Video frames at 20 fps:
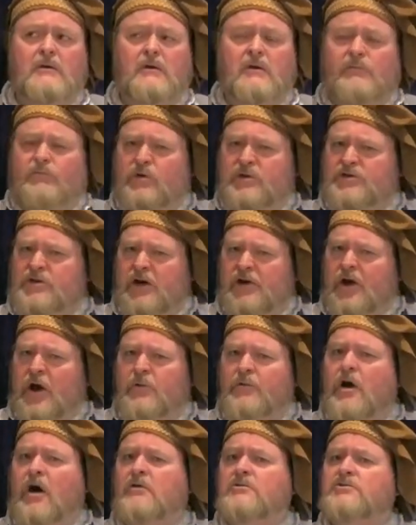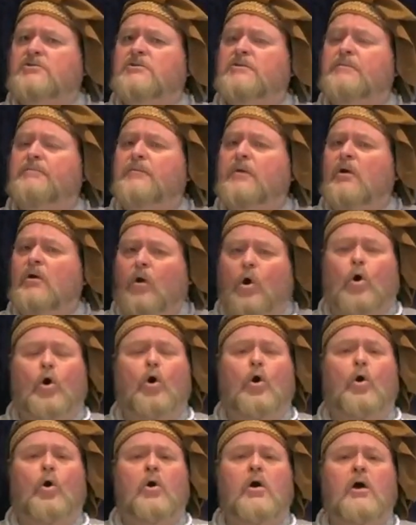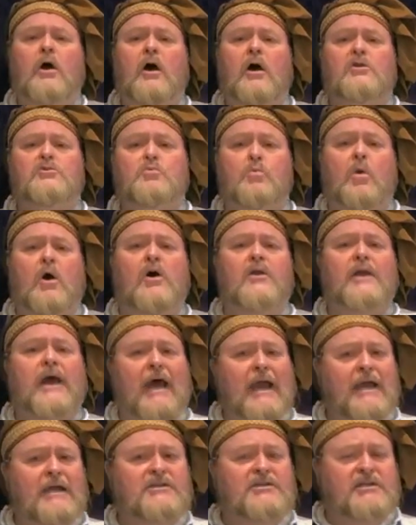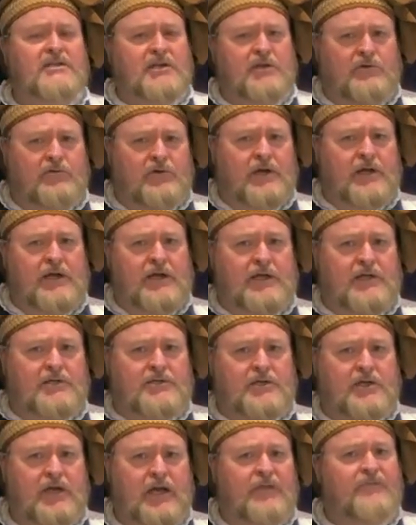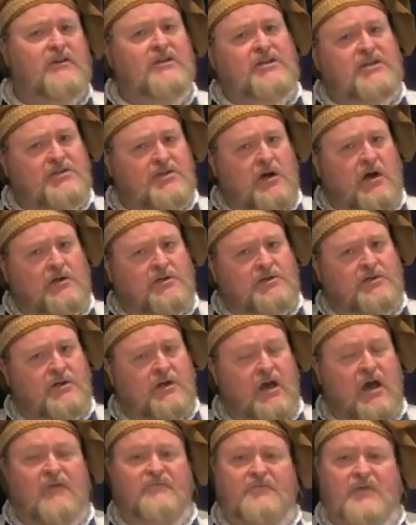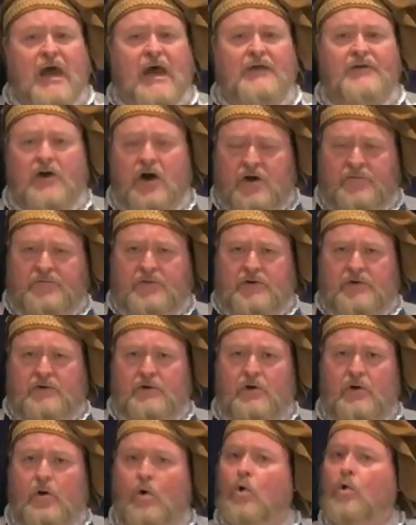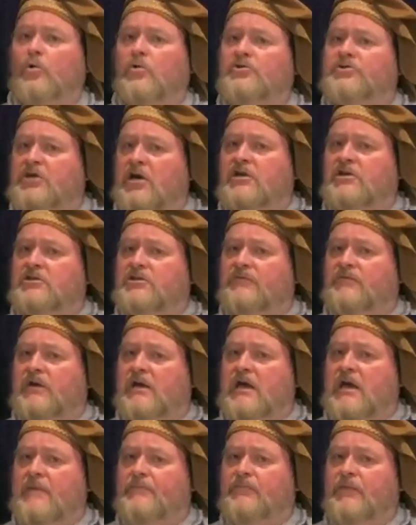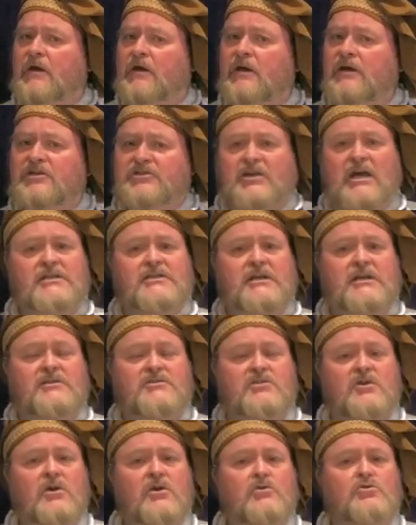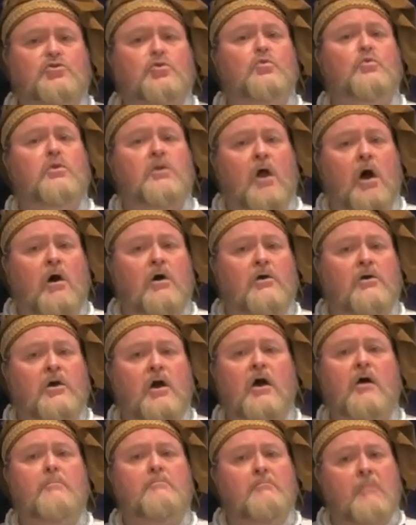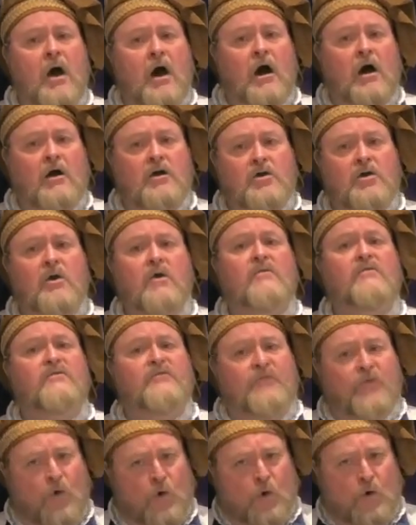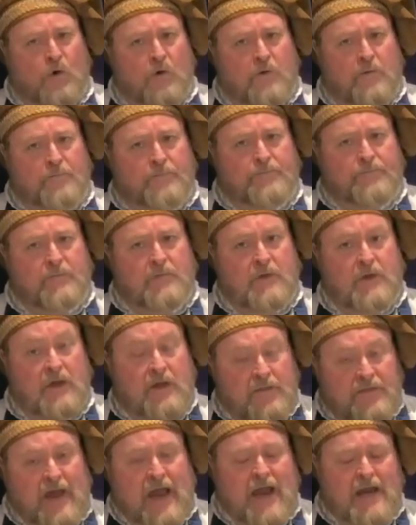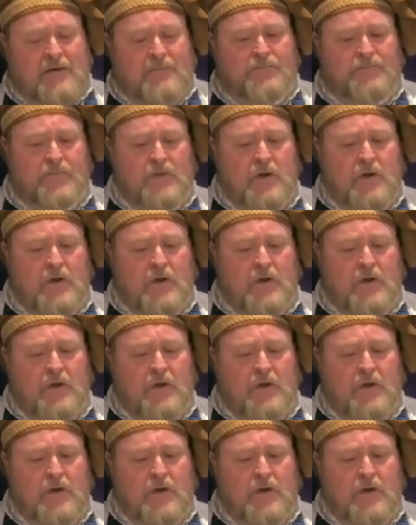of which I know not, or at 180 degrees if it is not a fan oven, or alternatively, set it to log mark 4. Then